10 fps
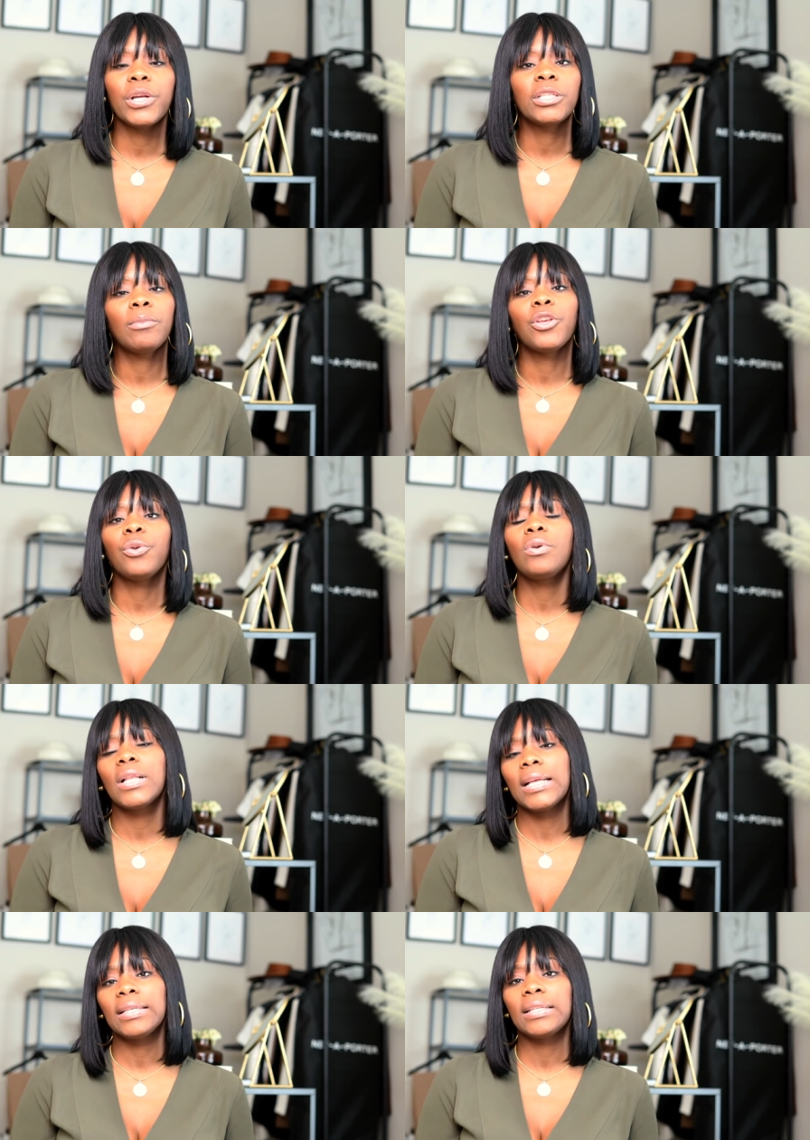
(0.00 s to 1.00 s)
Wear some cute
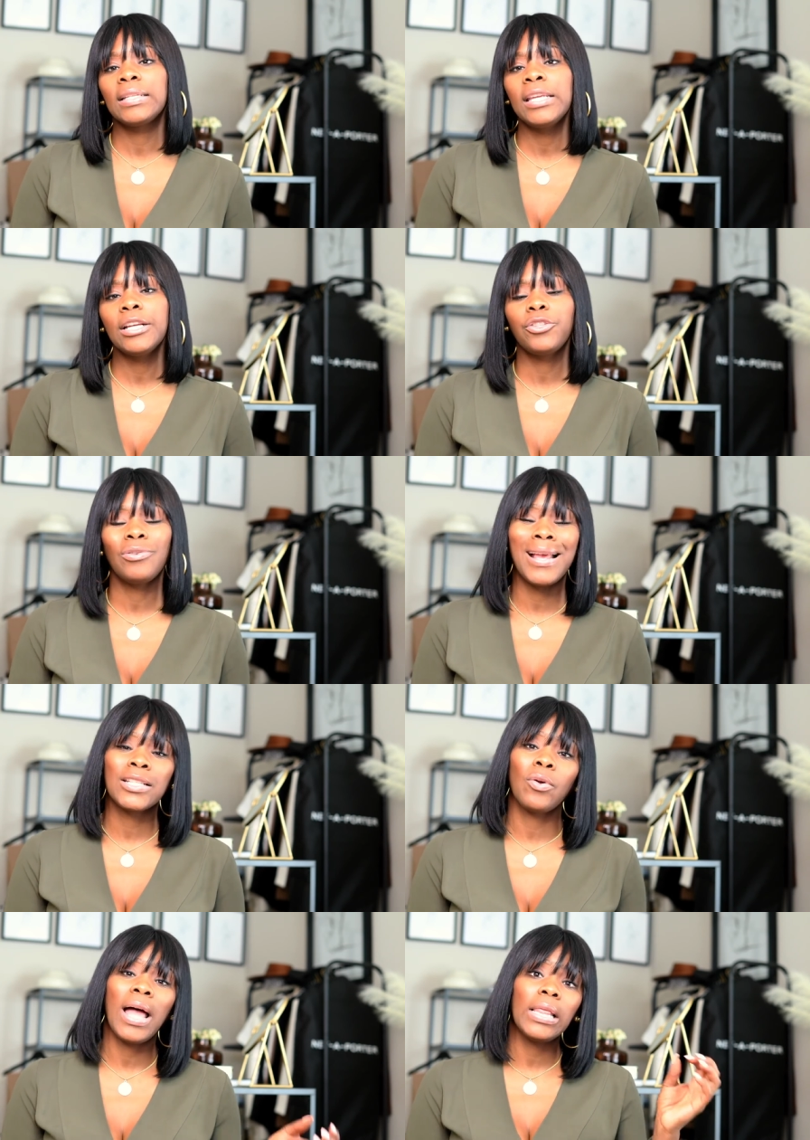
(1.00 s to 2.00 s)
classic sneakers. You guys know I